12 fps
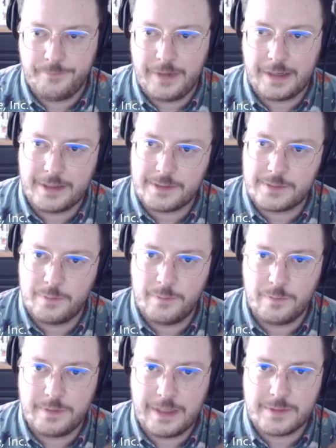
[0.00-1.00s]
I guess
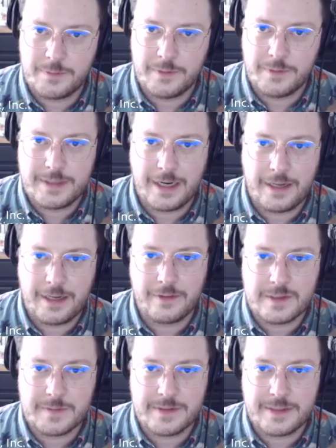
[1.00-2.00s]
that's what Tyler and
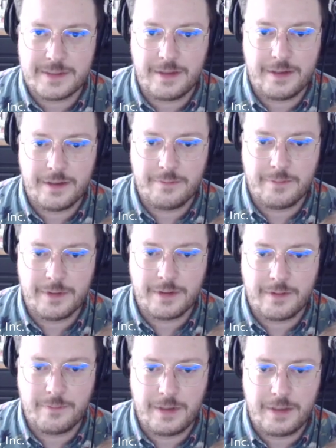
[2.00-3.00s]
Elizabeth said they did with
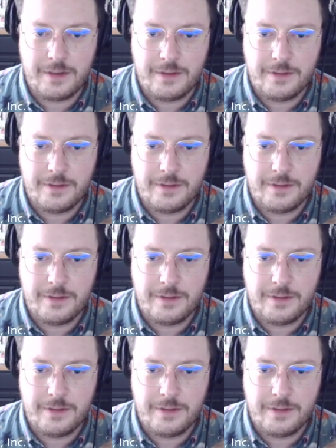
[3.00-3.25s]
Winnie,